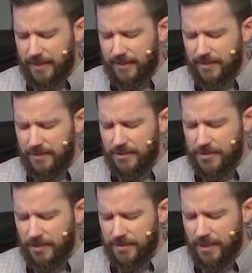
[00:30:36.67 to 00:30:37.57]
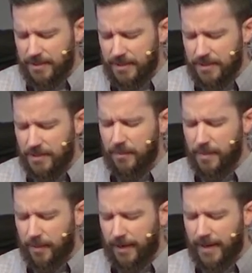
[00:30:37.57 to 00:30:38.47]
it shows us. And so
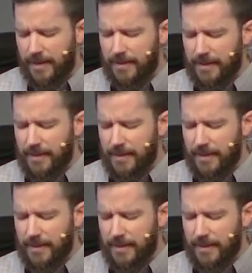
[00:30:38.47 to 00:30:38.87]
we pray